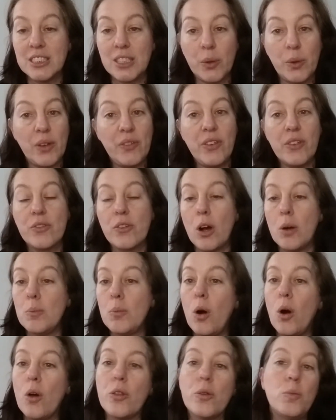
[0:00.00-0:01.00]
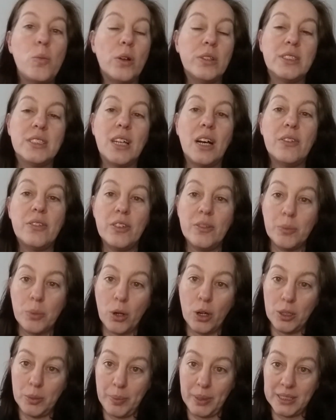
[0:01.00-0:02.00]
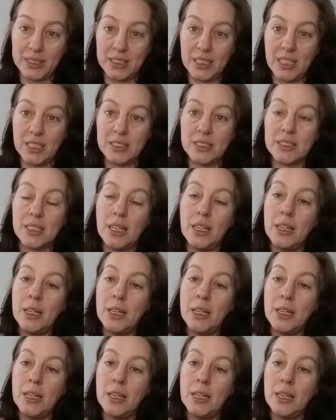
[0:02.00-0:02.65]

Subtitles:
So if you've got more than one self-employed business,